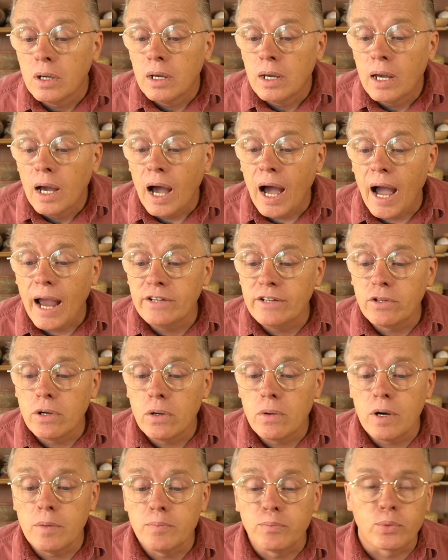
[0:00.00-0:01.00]
hydro
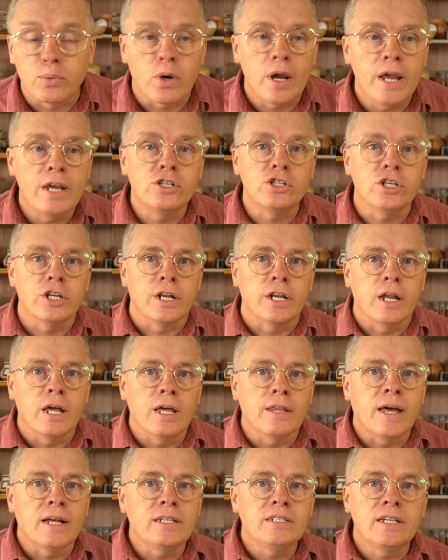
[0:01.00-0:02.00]
abrasion.
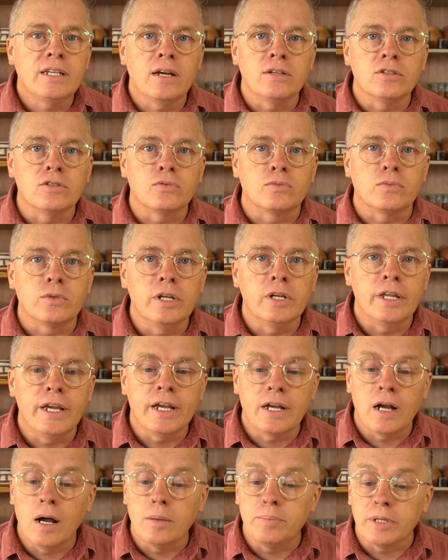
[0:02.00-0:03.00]
That sounds really
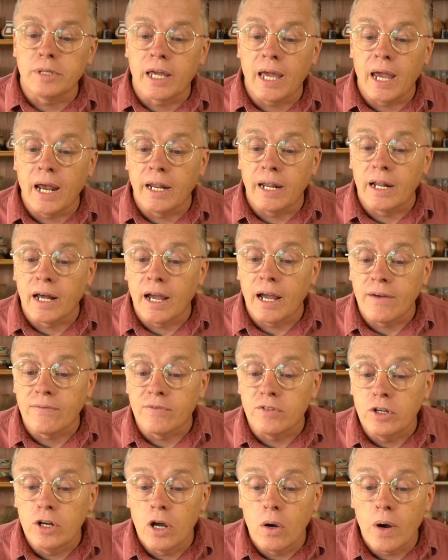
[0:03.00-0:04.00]
complicated. I have
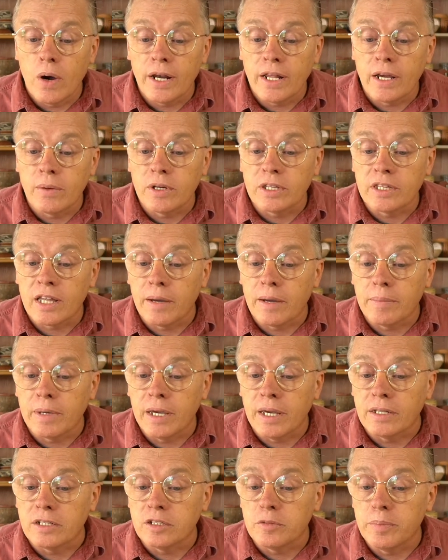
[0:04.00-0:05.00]
no idea what that
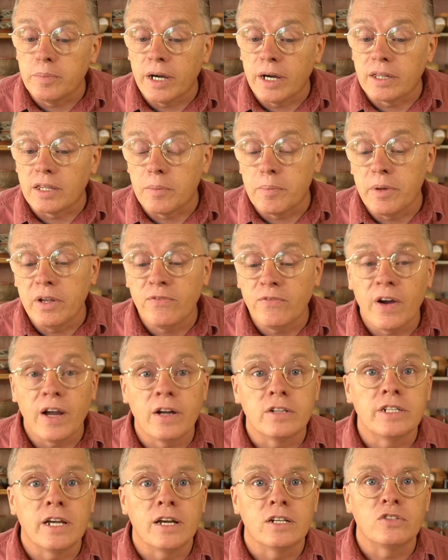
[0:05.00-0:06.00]
means, but the pit fire
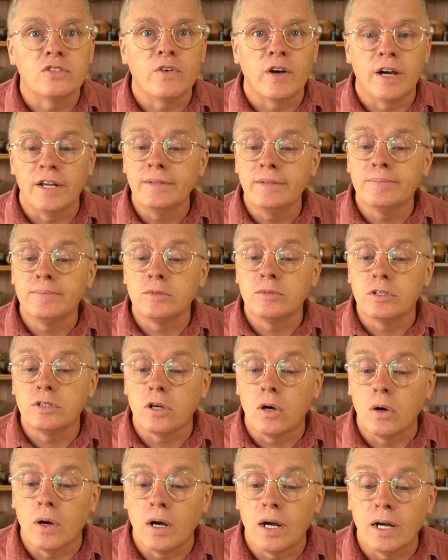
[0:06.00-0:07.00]
sounds fun.
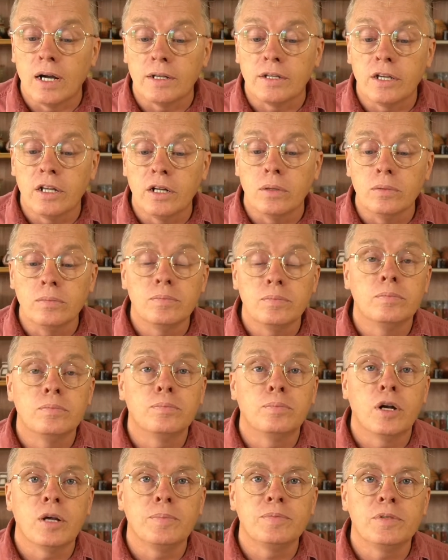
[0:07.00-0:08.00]
So uh, you know,
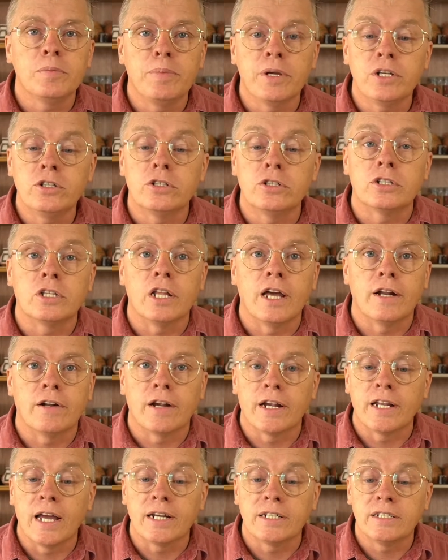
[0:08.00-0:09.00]
put up some pictures later.
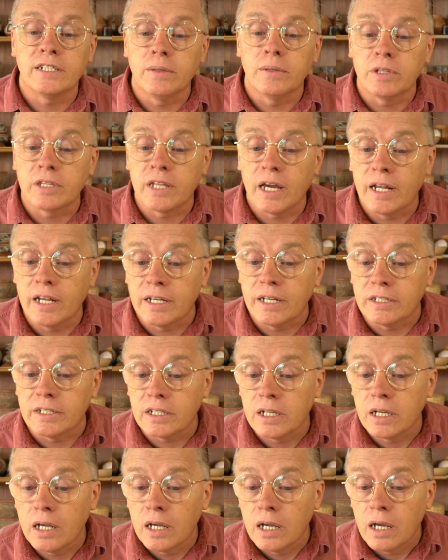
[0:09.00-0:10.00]
I'd like to see what that is.
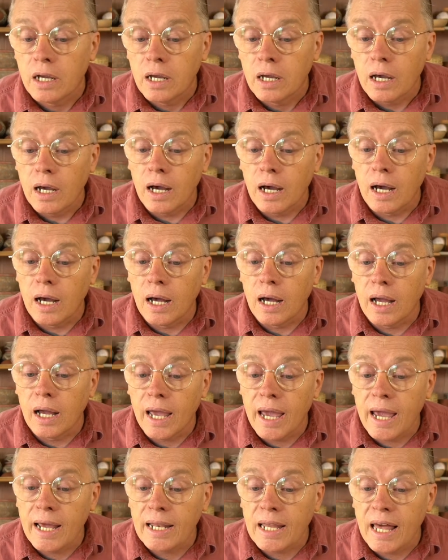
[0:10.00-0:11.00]
Uh,
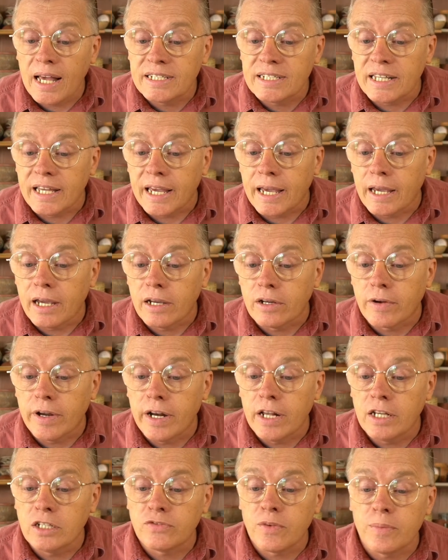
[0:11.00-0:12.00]
hey, Leslie.
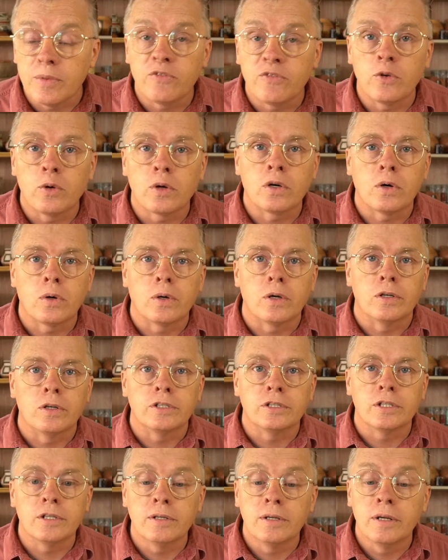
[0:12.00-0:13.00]
Greetings from the Four Corners.
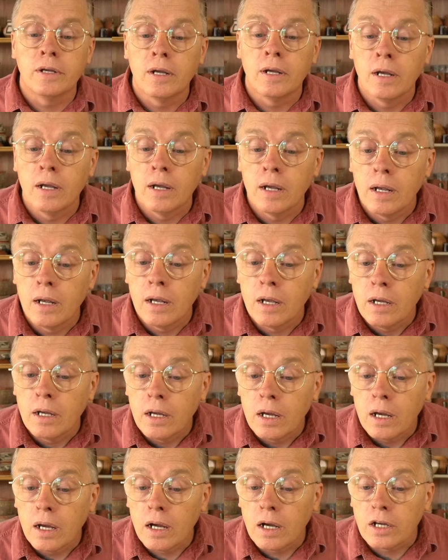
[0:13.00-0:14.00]

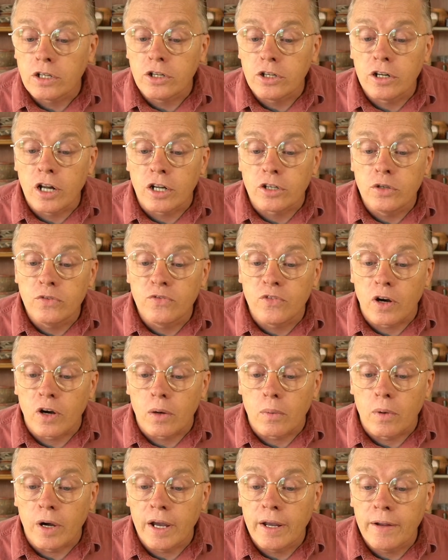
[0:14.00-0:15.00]
Uh, you're not too far
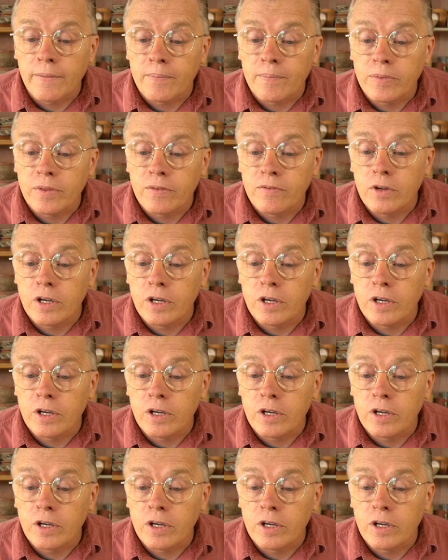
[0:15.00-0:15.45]
away. If you